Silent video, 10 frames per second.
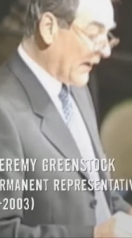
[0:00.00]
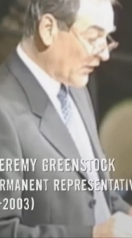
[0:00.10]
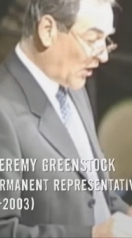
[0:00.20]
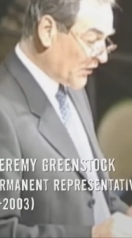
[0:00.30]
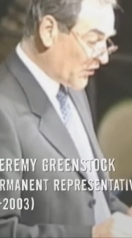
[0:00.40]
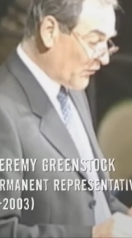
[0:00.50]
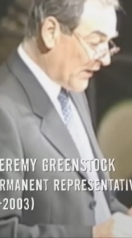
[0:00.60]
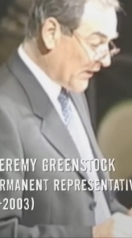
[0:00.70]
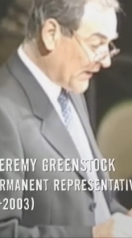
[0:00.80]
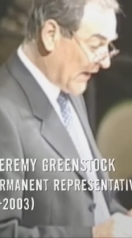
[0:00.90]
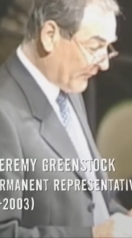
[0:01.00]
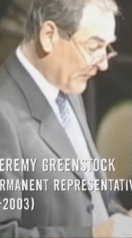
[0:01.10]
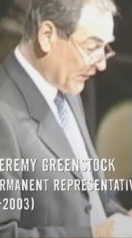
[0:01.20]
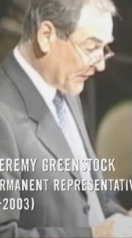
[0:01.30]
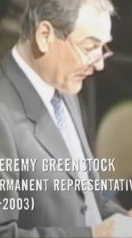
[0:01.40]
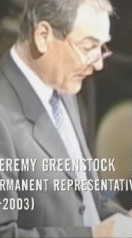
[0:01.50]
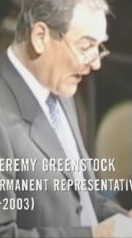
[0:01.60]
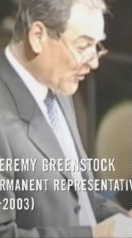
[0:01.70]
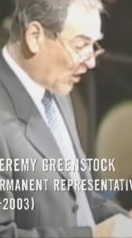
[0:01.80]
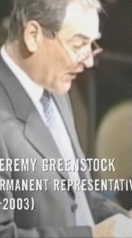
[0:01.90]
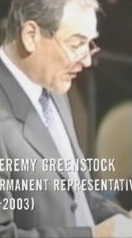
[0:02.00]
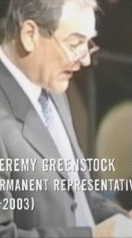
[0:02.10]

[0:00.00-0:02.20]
and Costa Rican governments have now joined